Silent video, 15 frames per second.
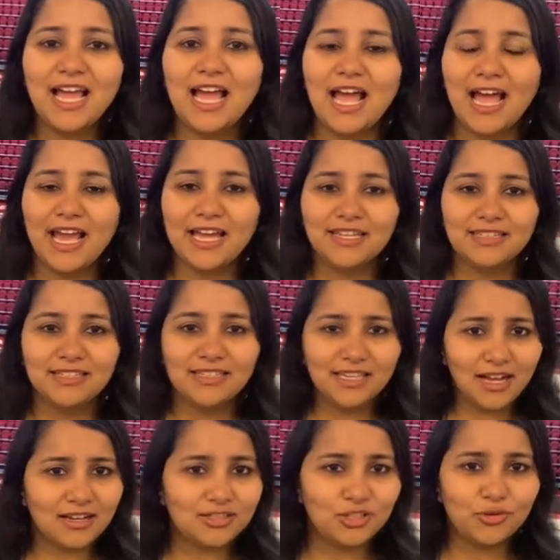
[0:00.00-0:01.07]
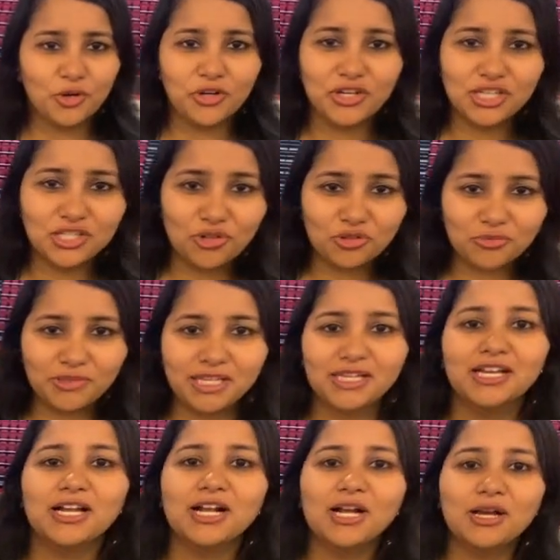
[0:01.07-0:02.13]
And yeah, if you want to reach out to me,
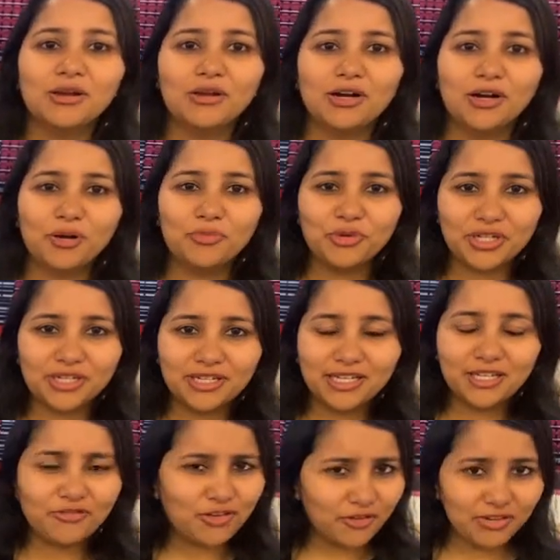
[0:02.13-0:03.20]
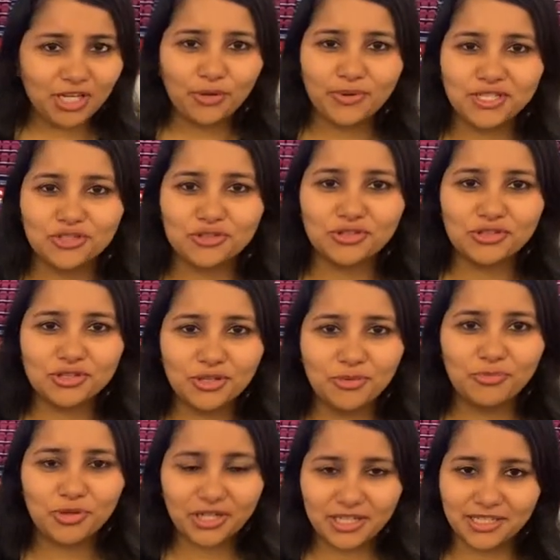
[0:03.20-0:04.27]
uh, put it if you have any questions,
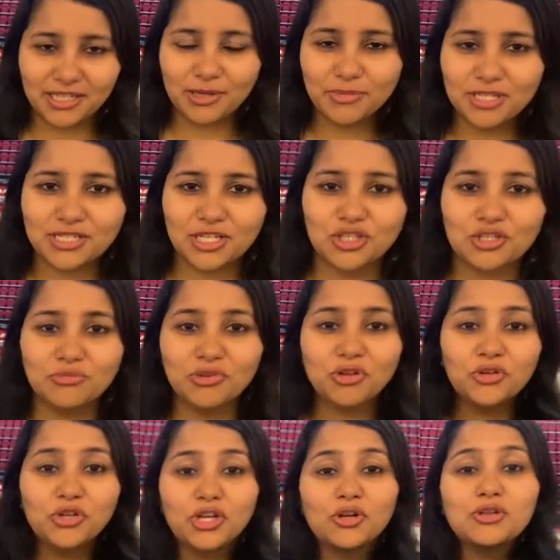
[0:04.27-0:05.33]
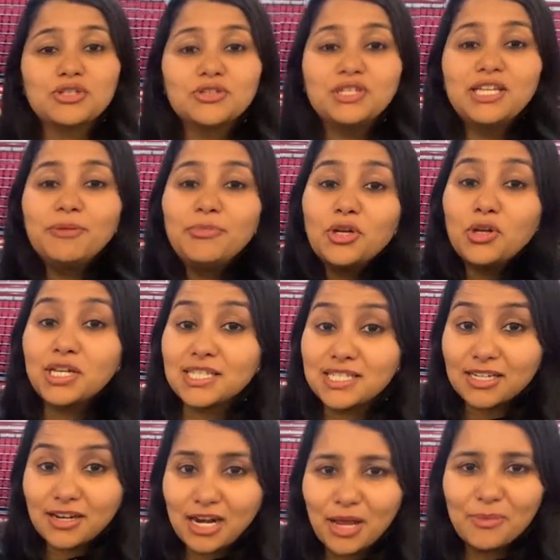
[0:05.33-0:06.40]
put it in the comment section below. You can also DM me on
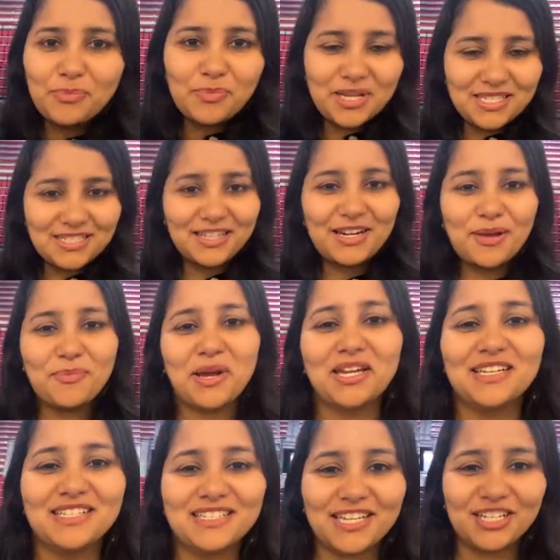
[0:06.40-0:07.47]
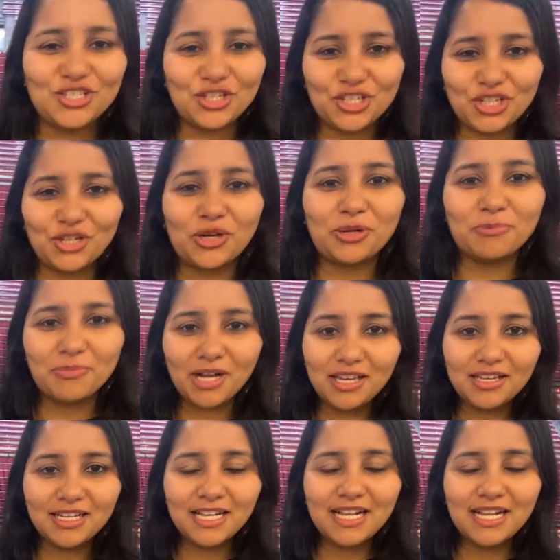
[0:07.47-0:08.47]
Instagram. My Instagram handle is at